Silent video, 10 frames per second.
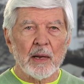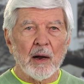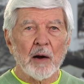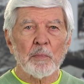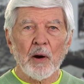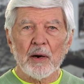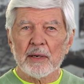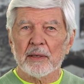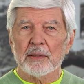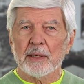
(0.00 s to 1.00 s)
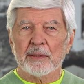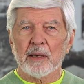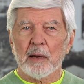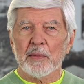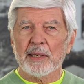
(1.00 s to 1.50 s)
Our partner,
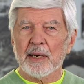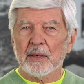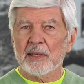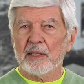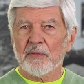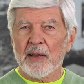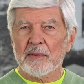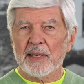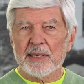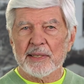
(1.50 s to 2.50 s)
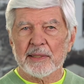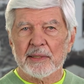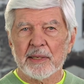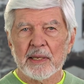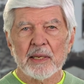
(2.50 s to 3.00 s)
Atomic Heritage
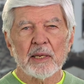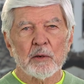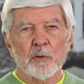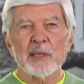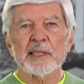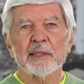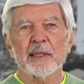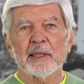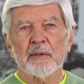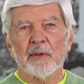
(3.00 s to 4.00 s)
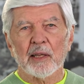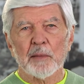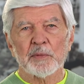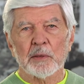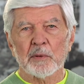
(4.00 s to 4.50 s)
Foundation, recently
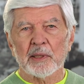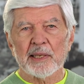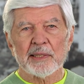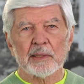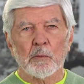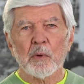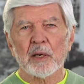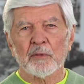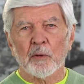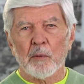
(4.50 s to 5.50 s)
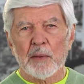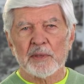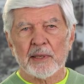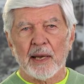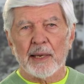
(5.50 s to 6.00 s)
developed and released a wonderful
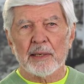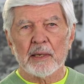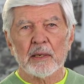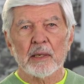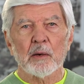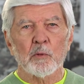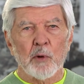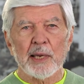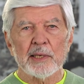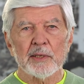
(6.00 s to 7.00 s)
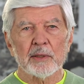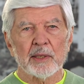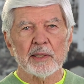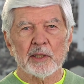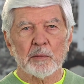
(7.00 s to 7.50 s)
website, Ranger
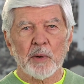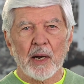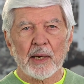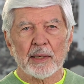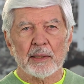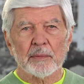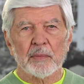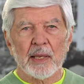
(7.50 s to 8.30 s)
in Your Pocket,